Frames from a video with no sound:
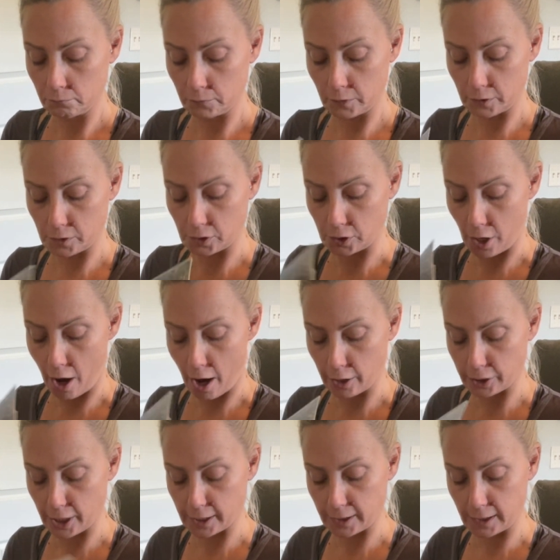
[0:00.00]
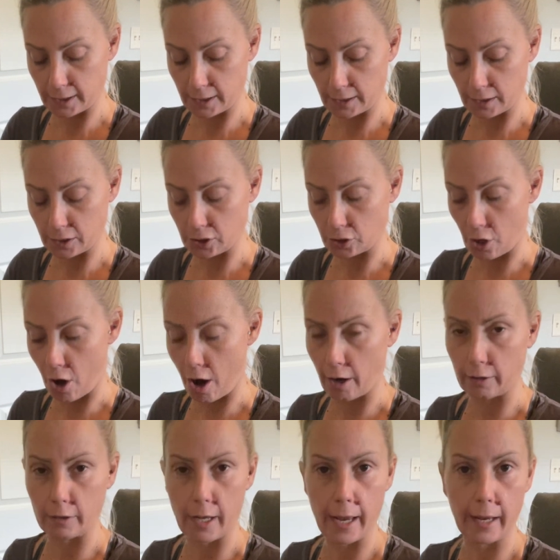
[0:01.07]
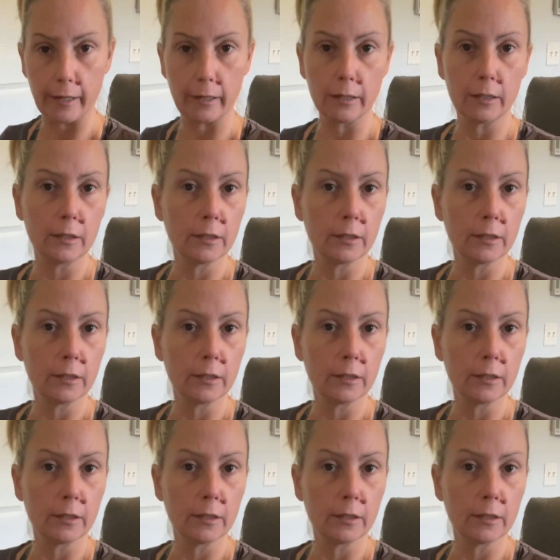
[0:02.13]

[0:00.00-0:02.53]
the star, justice in the star, like